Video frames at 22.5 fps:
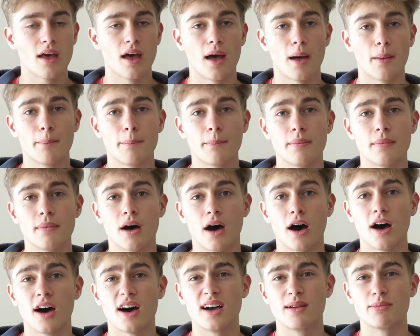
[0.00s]
um, a
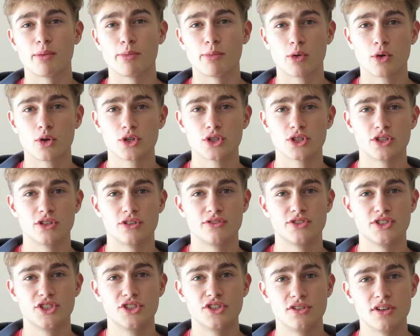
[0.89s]
higher proportion
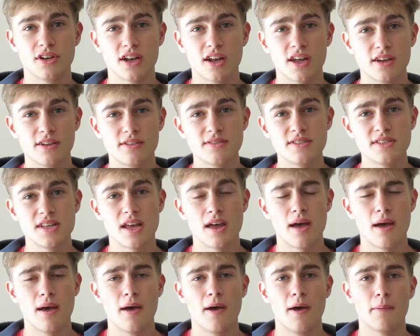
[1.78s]
of student loans
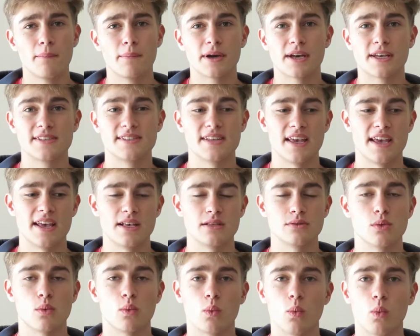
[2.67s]
because it
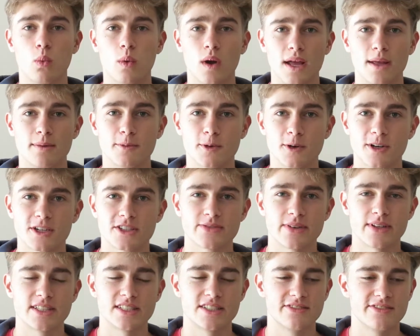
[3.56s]
is way more
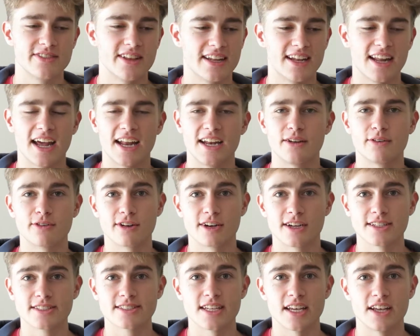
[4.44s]
expensive than anywhere
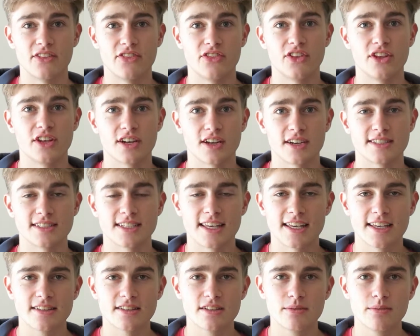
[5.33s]
else in the United
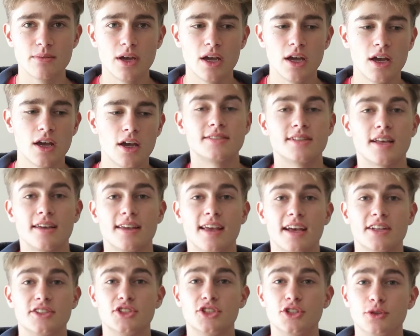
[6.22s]
Kingdom. So,
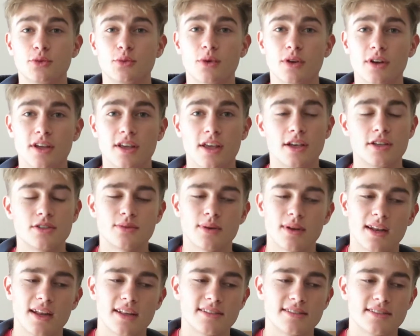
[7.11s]
yeah, do you want to go to
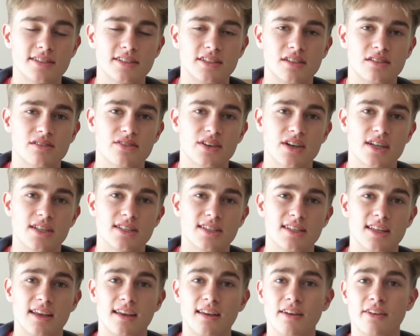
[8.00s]
a London
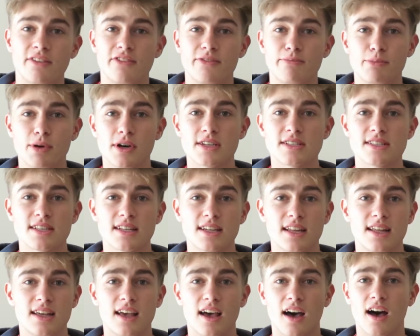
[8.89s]
university?
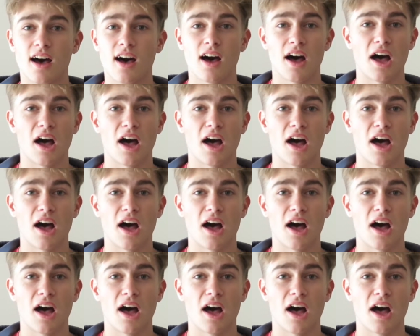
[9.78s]
Personally,